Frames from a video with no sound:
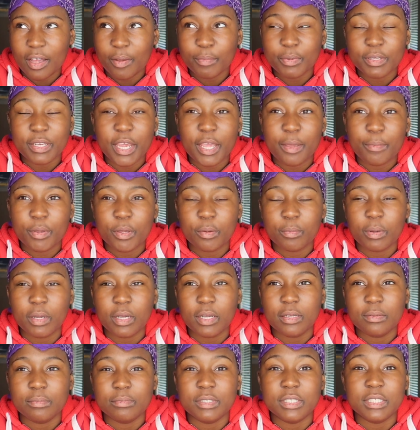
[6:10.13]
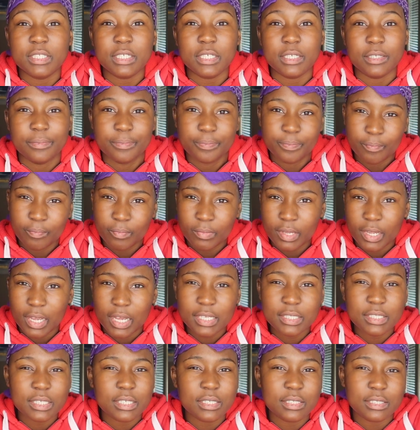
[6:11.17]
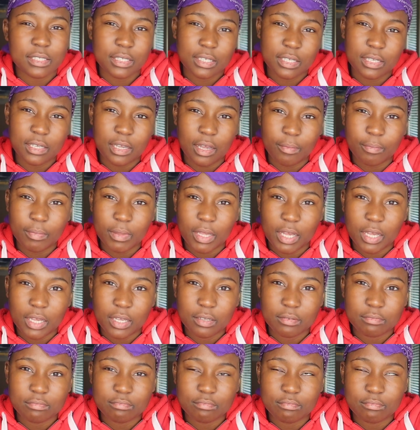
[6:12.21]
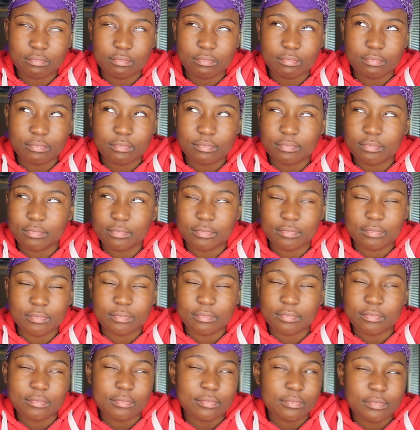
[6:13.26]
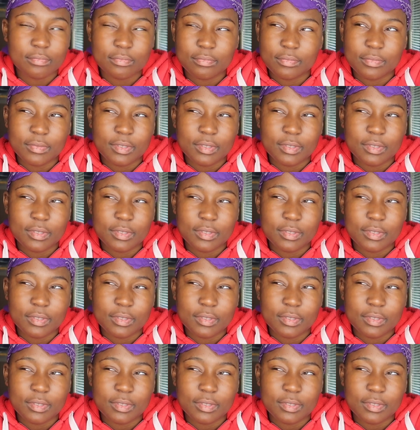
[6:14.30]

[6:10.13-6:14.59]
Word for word: I'm gonna name him Z. I said Z. I'm like,